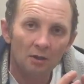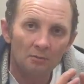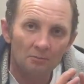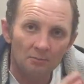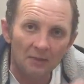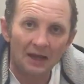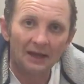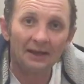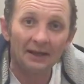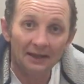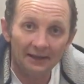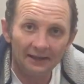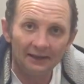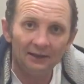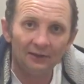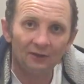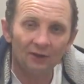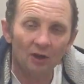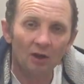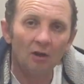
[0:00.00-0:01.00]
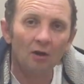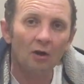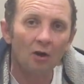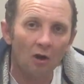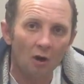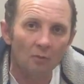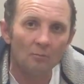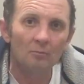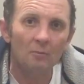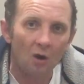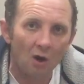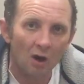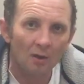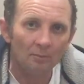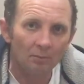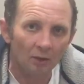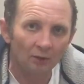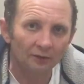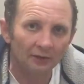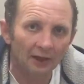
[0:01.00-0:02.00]
make it easier on my
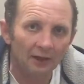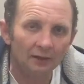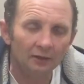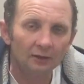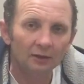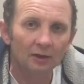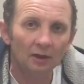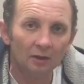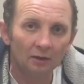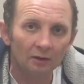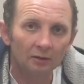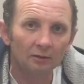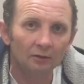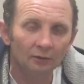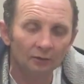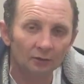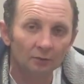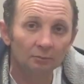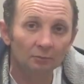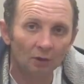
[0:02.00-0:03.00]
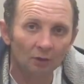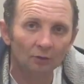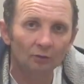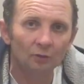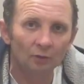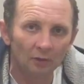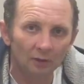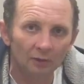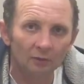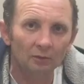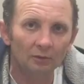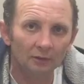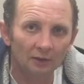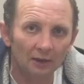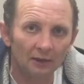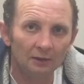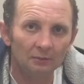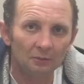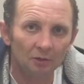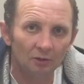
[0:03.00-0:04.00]
body, you know, because I'm not 21
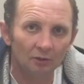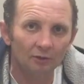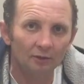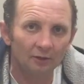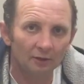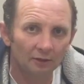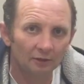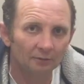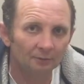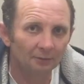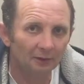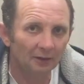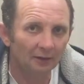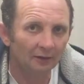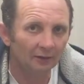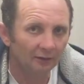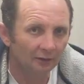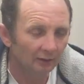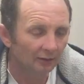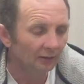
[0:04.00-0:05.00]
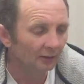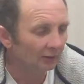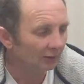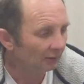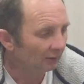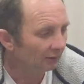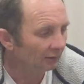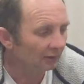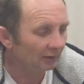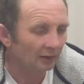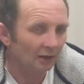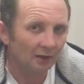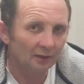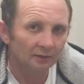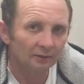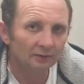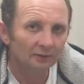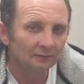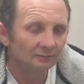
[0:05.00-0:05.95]
anymore, you know what I'm saying? You know,